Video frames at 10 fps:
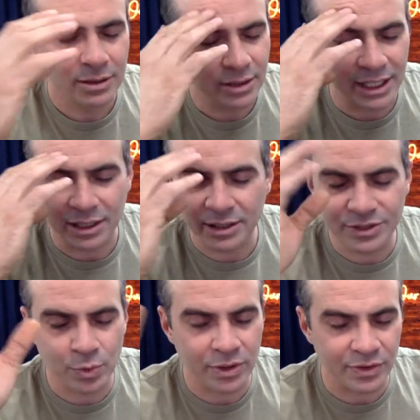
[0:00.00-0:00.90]
Like, this
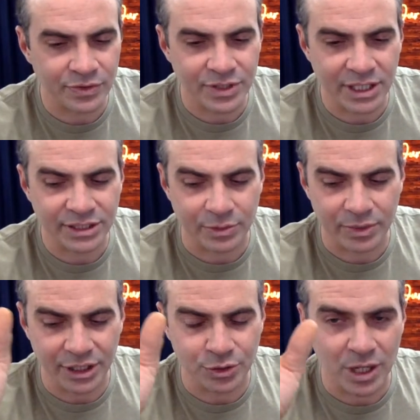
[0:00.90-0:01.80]
is one of those things that
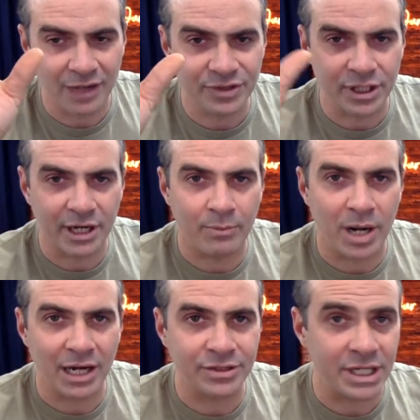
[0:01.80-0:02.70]
really drives a lot of
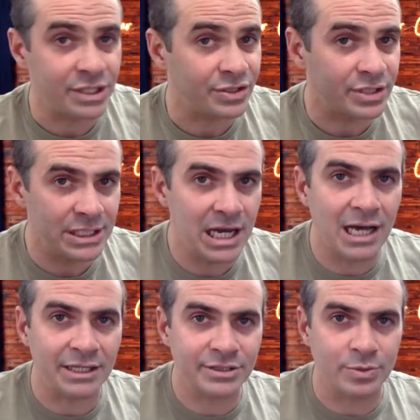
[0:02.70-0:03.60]
buyers agents
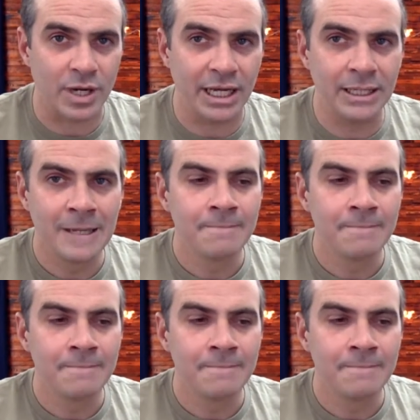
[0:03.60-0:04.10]
nuts, right?